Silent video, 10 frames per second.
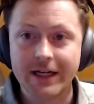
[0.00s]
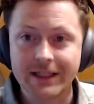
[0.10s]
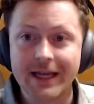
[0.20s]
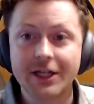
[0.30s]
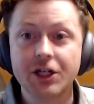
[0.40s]
the
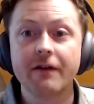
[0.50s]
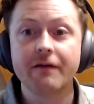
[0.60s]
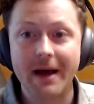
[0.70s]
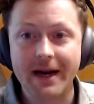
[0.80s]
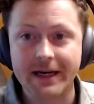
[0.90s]

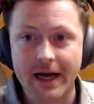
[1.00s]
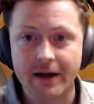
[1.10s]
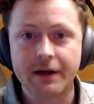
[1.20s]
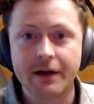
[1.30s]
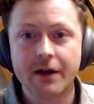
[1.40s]
translation of
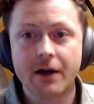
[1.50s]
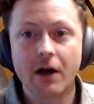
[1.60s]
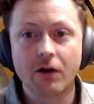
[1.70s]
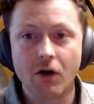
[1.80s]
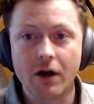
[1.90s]
metadata
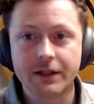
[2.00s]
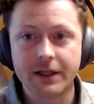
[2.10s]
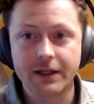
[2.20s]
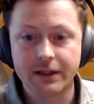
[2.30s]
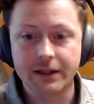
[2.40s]

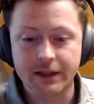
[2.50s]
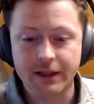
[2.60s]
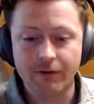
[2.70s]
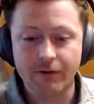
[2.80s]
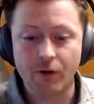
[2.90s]
across
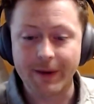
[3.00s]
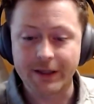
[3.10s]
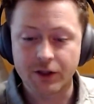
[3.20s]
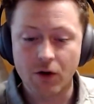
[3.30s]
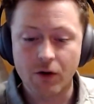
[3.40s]
these
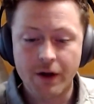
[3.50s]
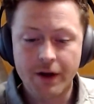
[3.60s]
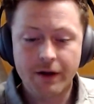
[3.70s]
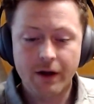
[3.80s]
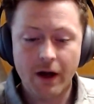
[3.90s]
table formats.
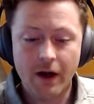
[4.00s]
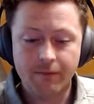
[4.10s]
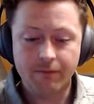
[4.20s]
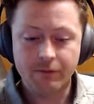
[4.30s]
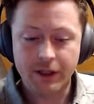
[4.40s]
So
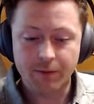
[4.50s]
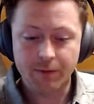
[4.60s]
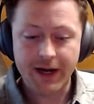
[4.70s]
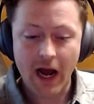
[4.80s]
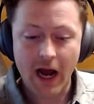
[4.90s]

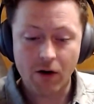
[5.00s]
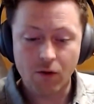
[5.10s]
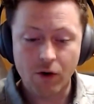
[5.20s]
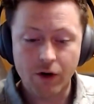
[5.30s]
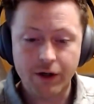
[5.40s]
to explain
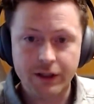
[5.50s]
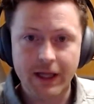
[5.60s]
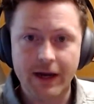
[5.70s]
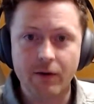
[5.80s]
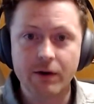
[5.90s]
how it
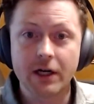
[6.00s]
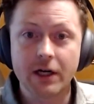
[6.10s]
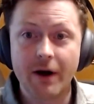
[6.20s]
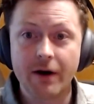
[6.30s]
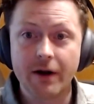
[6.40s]
works, like we
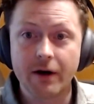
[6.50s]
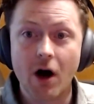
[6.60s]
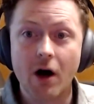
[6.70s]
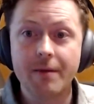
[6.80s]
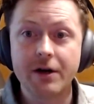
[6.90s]
talked about in
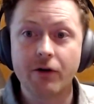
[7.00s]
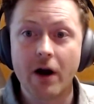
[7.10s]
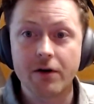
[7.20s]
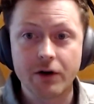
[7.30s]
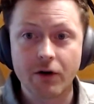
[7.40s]
common
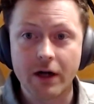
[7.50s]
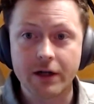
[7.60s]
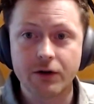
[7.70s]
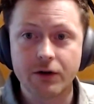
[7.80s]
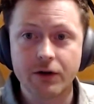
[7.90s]
ground
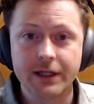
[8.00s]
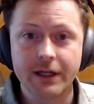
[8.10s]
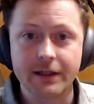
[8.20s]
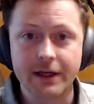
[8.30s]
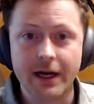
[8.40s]
across Hoodie,
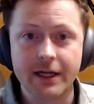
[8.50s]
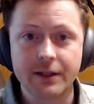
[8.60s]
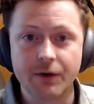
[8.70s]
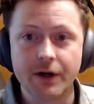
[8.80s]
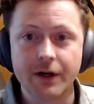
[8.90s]
Delta, and
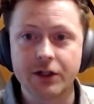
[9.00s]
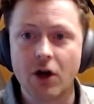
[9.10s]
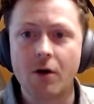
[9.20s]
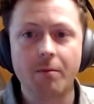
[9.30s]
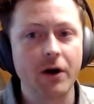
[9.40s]
Iceberg, it's
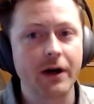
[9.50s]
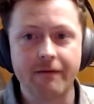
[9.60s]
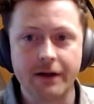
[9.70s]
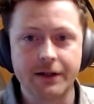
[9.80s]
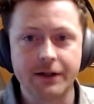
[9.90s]
all
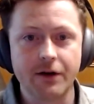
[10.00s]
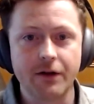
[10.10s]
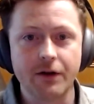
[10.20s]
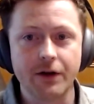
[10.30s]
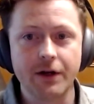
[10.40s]
Parquet files under
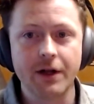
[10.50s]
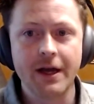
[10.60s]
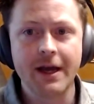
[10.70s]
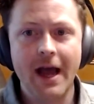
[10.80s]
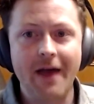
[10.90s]
the hood,
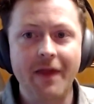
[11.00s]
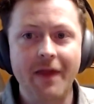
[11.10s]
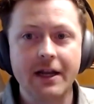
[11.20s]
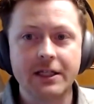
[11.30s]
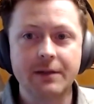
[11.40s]
and
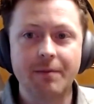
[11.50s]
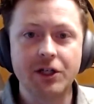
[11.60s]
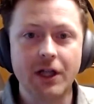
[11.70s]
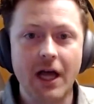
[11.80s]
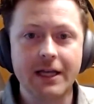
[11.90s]
then a
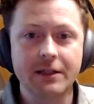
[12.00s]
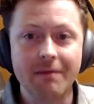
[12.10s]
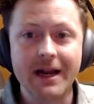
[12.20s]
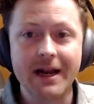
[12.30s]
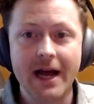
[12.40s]
specialized
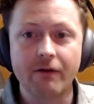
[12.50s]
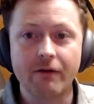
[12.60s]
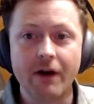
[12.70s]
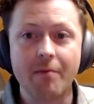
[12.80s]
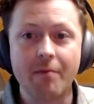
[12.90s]
metadata
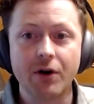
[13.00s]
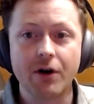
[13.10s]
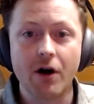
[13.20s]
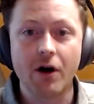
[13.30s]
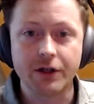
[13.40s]
wrapper
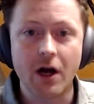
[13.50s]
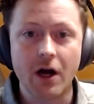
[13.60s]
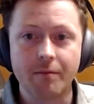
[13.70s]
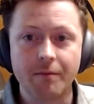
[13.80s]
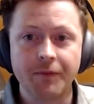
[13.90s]
on top.